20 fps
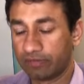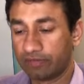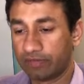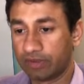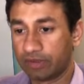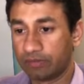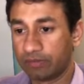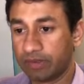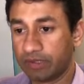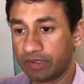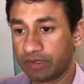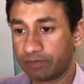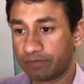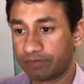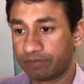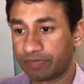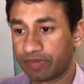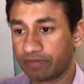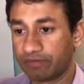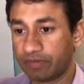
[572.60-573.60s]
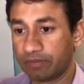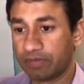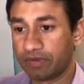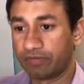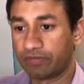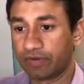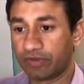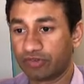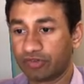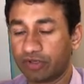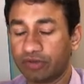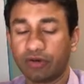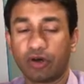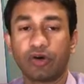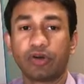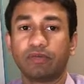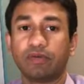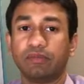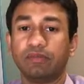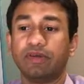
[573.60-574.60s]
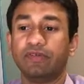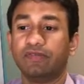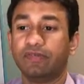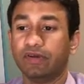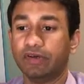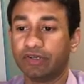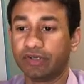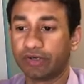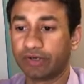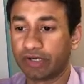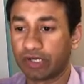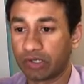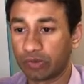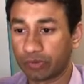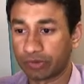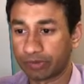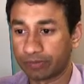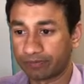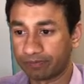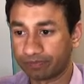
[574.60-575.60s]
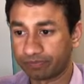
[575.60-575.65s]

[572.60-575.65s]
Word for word: will be will be fetched or will be filtered out.